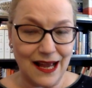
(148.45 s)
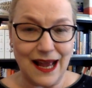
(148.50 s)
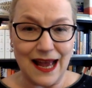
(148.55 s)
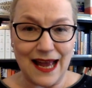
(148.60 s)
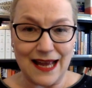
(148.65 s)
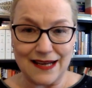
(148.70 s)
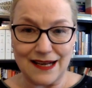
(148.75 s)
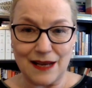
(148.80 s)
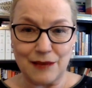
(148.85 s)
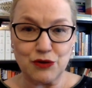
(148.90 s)

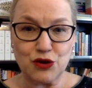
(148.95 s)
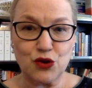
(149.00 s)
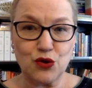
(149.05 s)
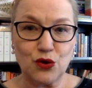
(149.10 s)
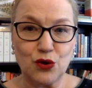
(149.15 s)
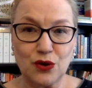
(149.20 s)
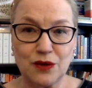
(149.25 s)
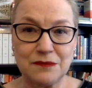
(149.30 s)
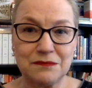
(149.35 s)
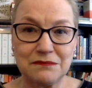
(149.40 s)
And I'm
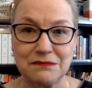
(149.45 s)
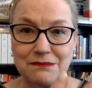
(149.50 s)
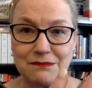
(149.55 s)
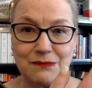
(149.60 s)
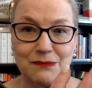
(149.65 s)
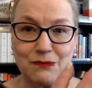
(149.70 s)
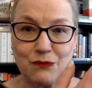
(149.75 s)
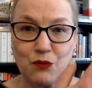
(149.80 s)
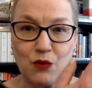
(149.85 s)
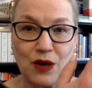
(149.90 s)
sure
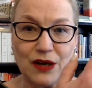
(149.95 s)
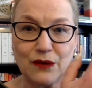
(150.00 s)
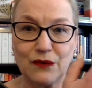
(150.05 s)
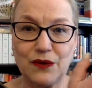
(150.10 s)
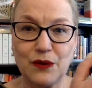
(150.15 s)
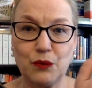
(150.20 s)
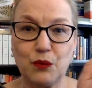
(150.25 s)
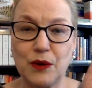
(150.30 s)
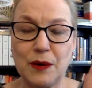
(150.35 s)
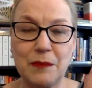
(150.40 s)
one of
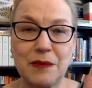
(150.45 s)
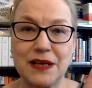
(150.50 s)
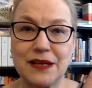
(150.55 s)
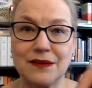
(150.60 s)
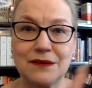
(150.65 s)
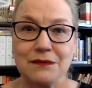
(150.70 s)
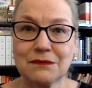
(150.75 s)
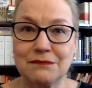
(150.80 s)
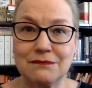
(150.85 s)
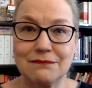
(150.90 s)
the
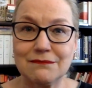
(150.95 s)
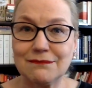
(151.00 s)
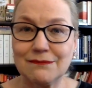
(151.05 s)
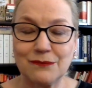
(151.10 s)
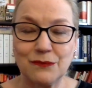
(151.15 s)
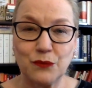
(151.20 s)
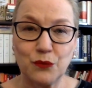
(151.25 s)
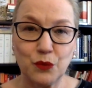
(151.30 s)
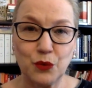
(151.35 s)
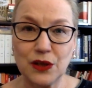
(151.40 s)
women
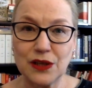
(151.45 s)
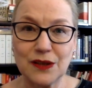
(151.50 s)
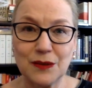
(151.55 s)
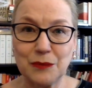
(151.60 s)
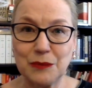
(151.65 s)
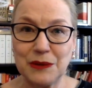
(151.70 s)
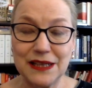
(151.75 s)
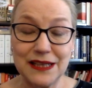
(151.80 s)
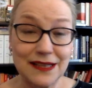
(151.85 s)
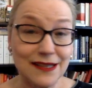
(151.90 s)
will
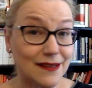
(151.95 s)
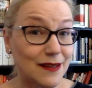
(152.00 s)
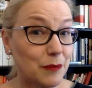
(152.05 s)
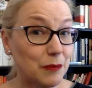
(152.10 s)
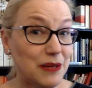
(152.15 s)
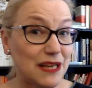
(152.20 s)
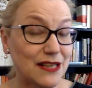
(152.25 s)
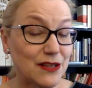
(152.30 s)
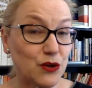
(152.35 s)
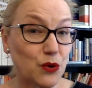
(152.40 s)
be the
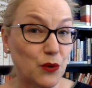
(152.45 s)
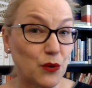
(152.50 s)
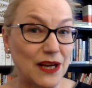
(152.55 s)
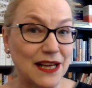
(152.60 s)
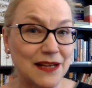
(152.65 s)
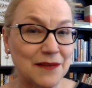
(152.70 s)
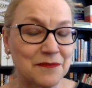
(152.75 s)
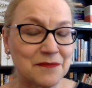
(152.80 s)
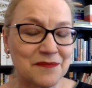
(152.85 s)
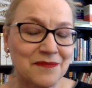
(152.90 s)
Beet
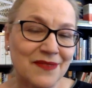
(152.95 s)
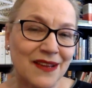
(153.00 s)
Queen.